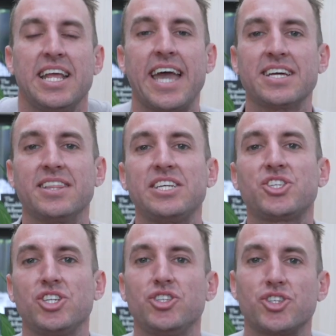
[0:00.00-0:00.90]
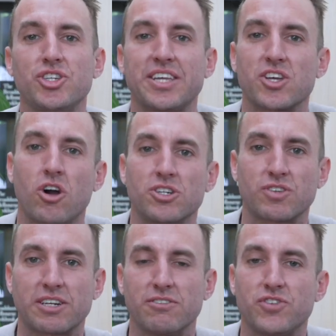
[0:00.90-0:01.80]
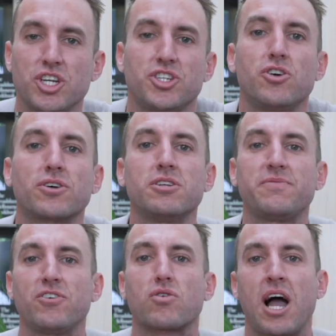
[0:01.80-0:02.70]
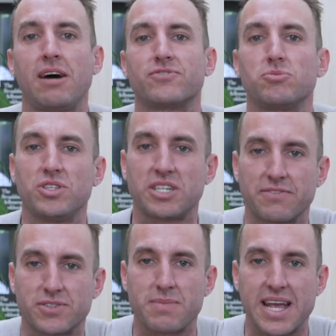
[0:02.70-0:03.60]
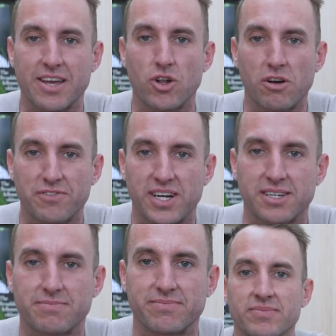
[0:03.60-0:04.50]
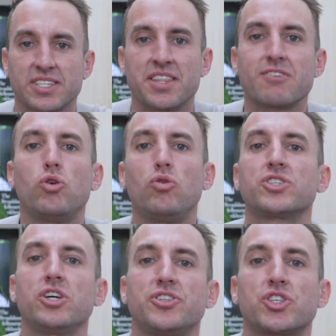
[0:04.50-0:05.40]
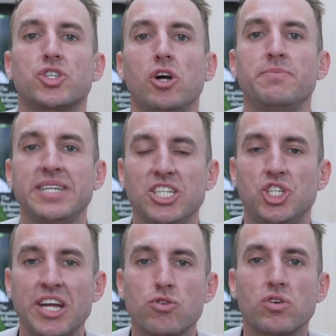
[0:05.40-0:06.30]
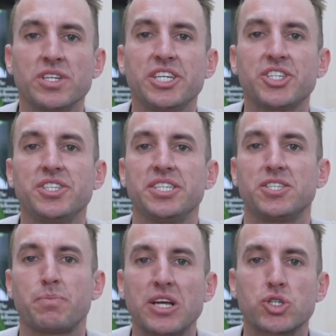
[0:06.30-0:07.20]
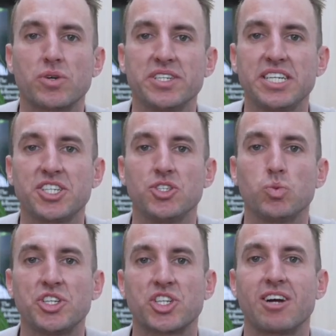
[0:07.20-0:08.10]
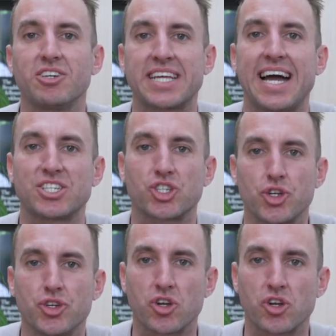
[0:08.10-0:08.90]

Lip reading: And unless you do get the contract reviewed, you're not going to feel comfortable enough to make an offer. There are also so many general conditions and special conditions which are attached to the